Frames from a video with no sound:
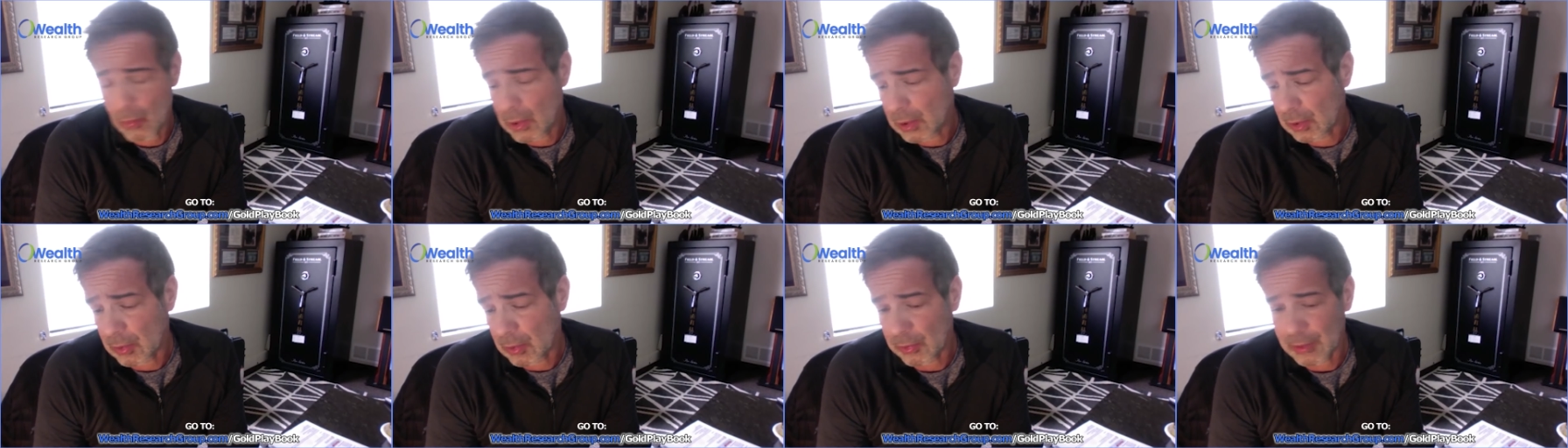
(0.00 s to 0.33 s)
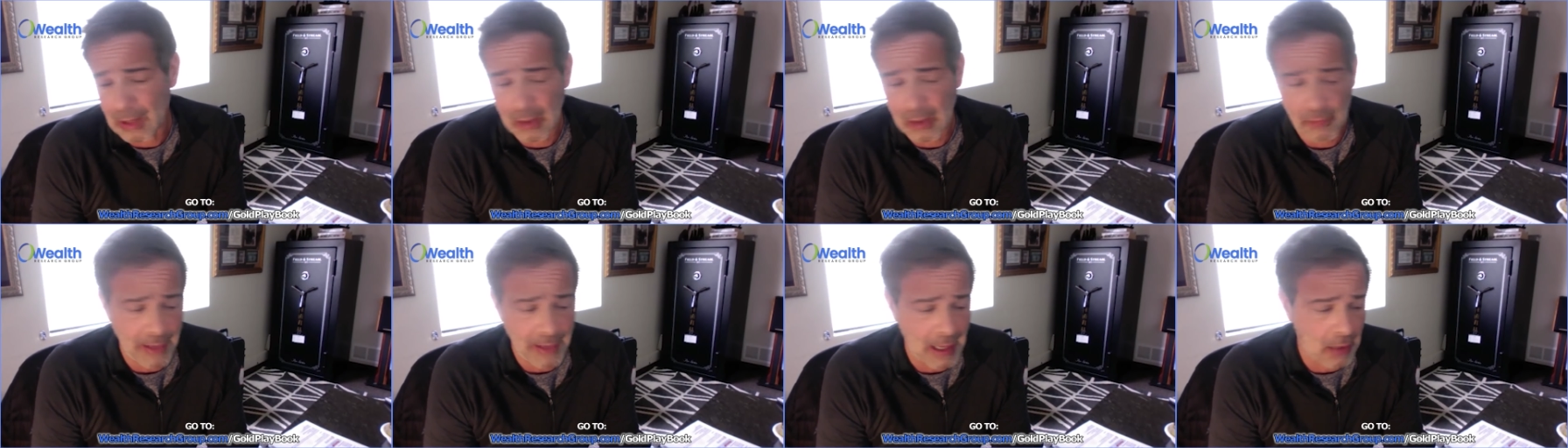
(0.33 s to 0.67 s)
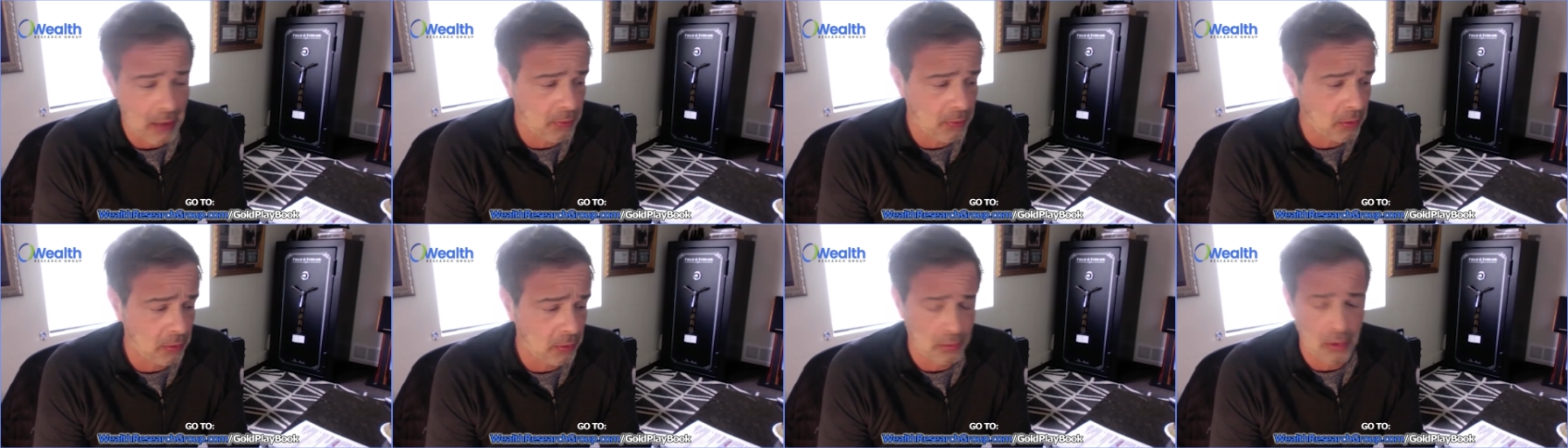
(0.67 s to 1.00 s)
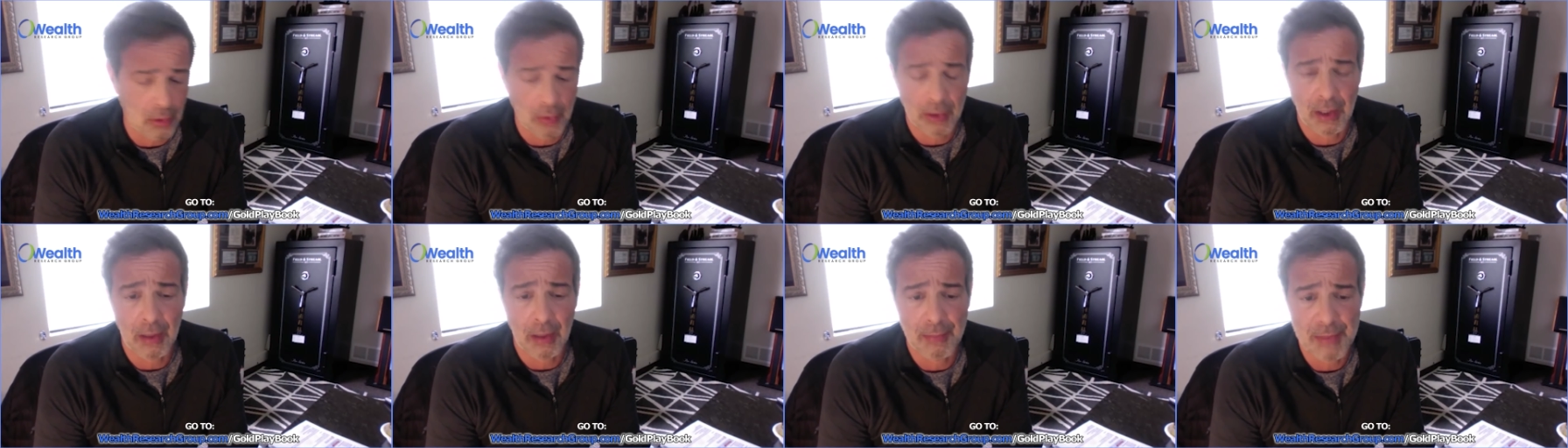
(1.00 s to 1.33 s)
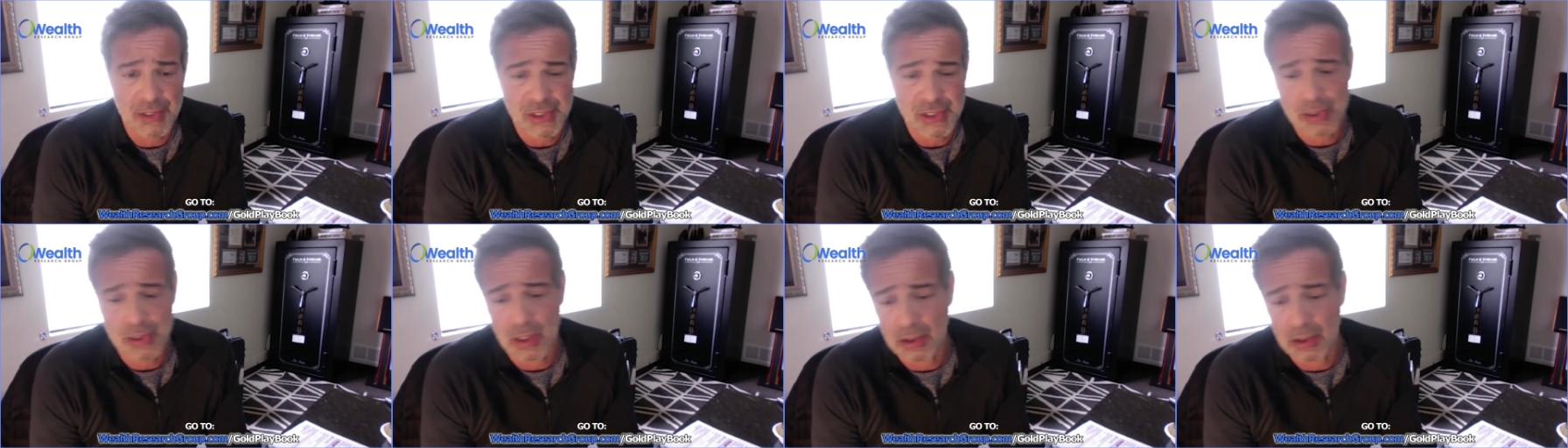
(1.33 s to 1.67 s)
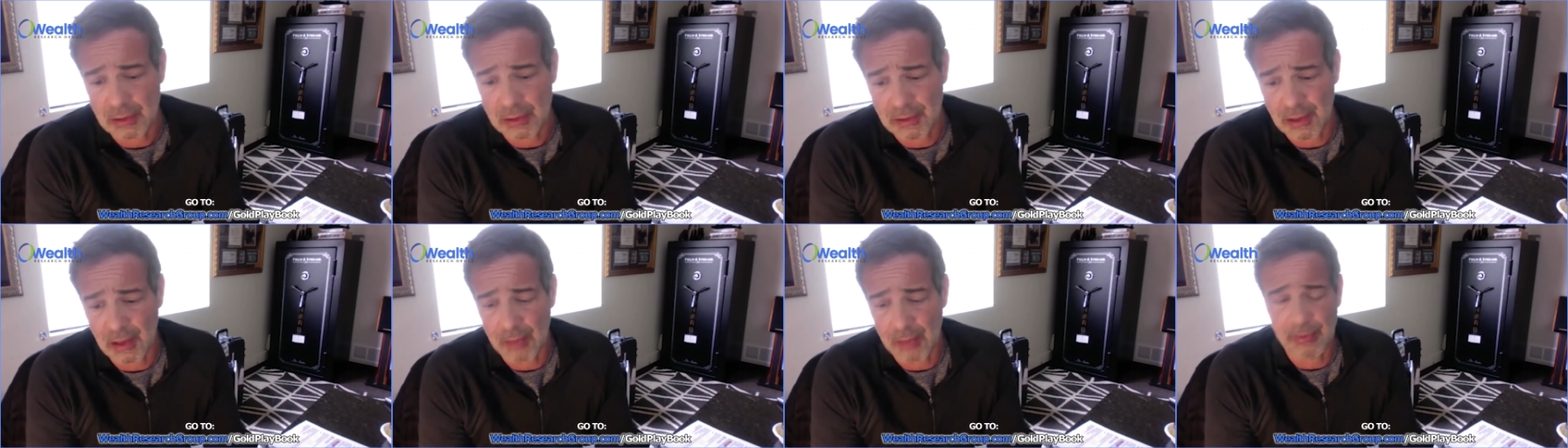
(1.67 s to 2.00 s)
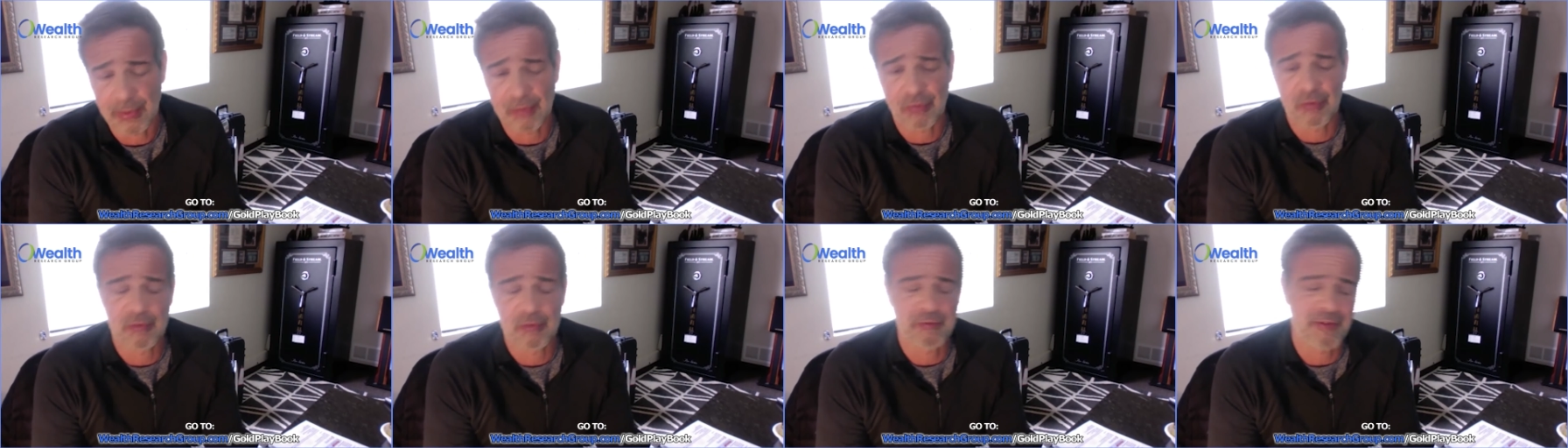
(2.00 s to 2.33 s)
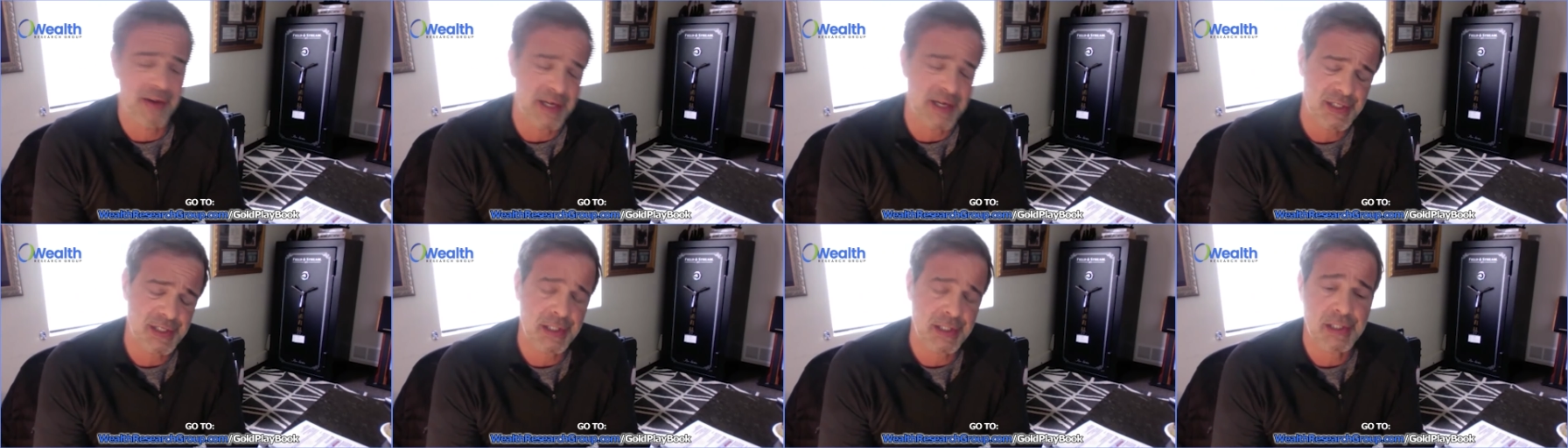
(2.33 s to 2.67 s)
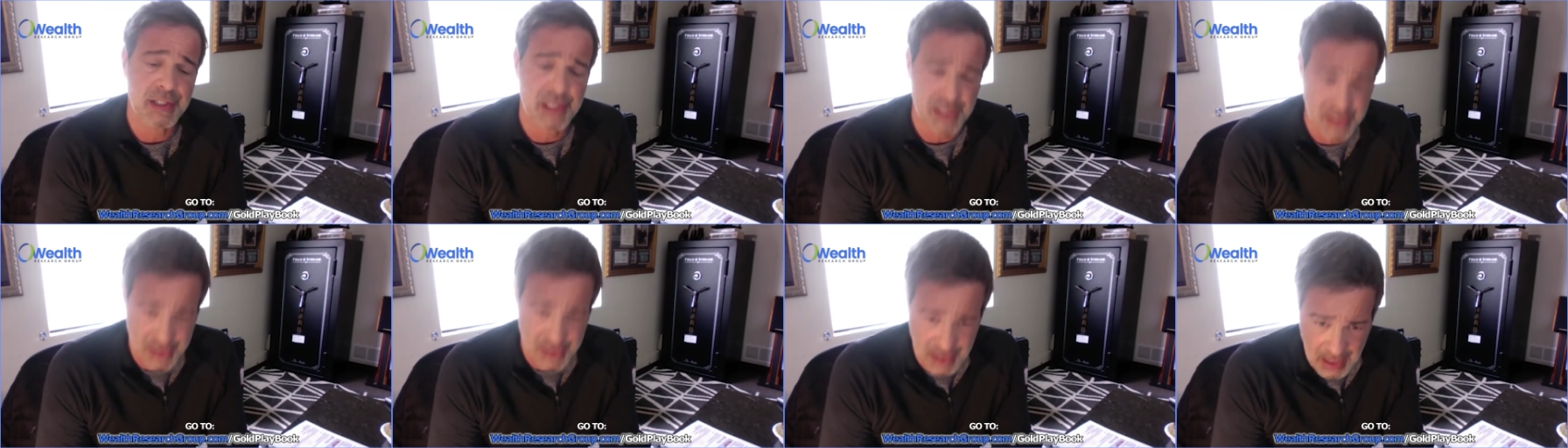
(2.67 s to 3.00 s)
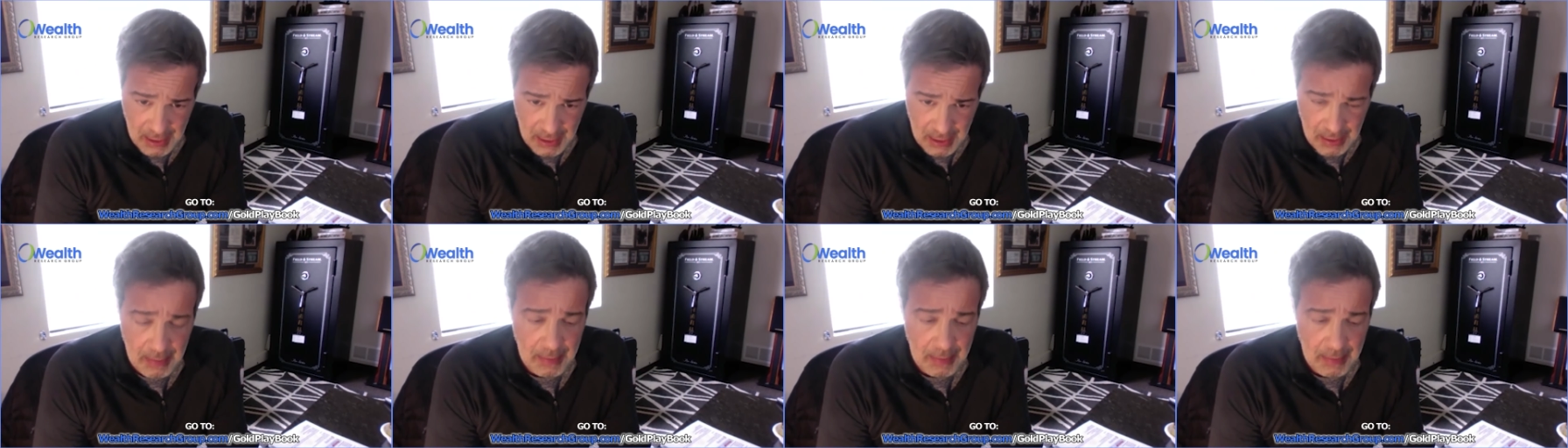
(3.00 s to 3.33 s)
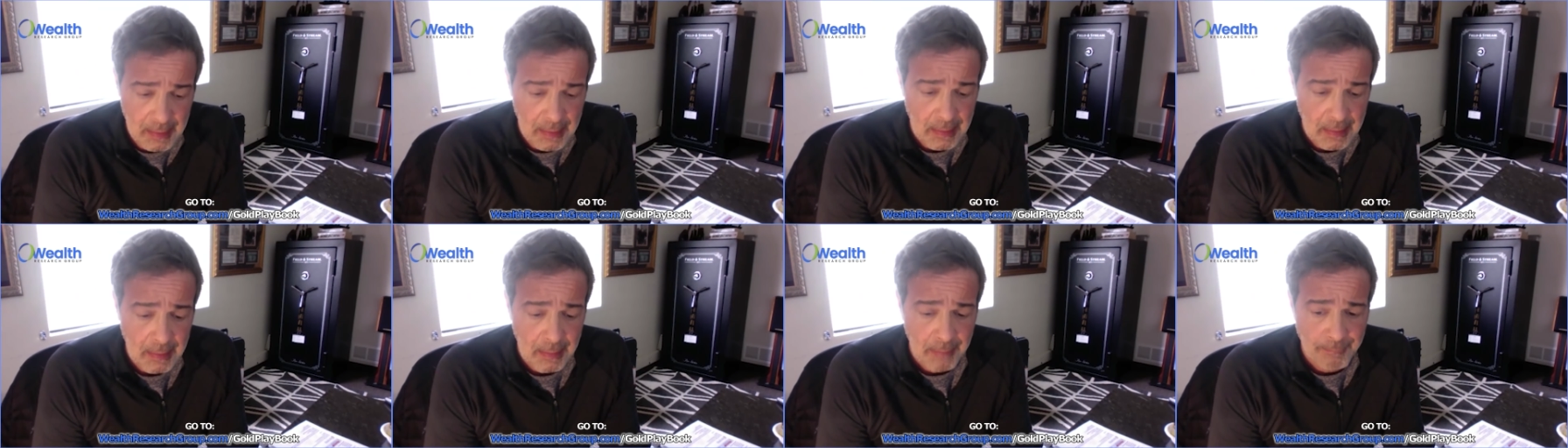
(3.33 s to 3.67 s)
I don't want to go down that road. Don't get me started there. But suffice it to say,